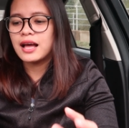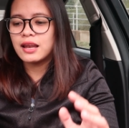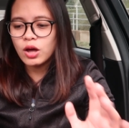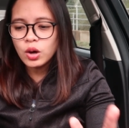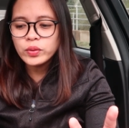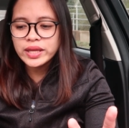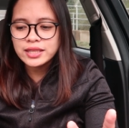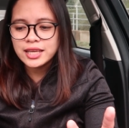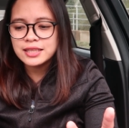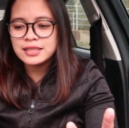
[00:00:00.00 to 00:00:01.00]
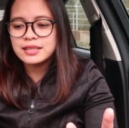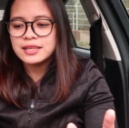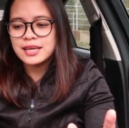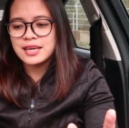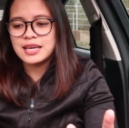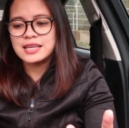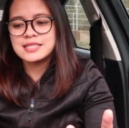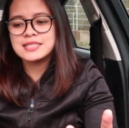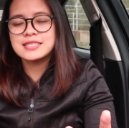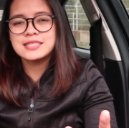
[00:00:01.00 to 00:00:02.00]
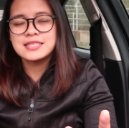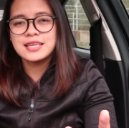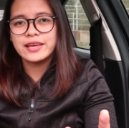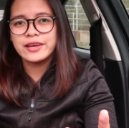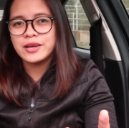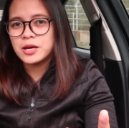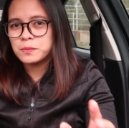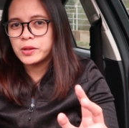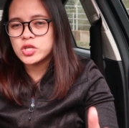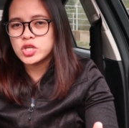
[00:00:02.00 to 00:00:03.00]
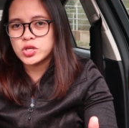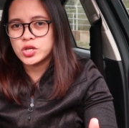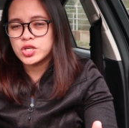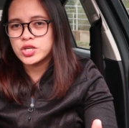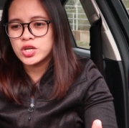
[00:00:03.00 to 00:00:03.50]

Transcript: Along with it is picture.